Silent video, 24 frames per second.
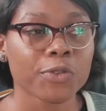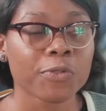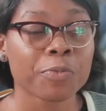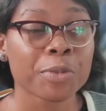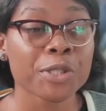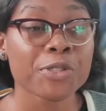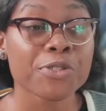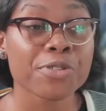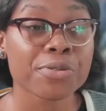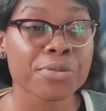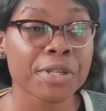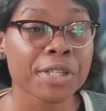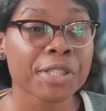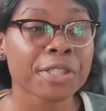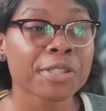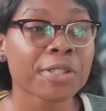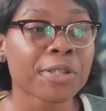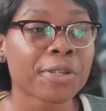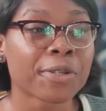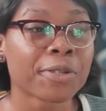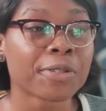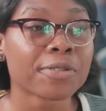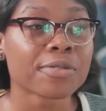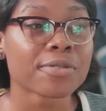We've been
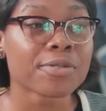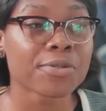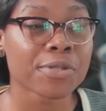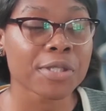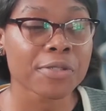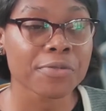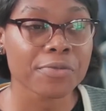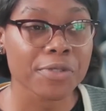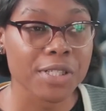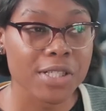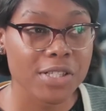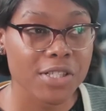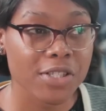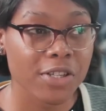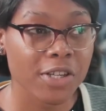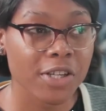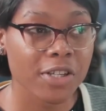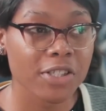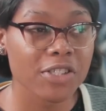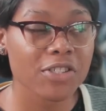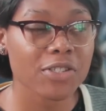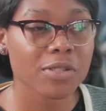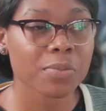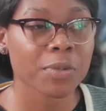trained on doing
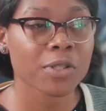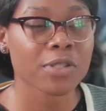research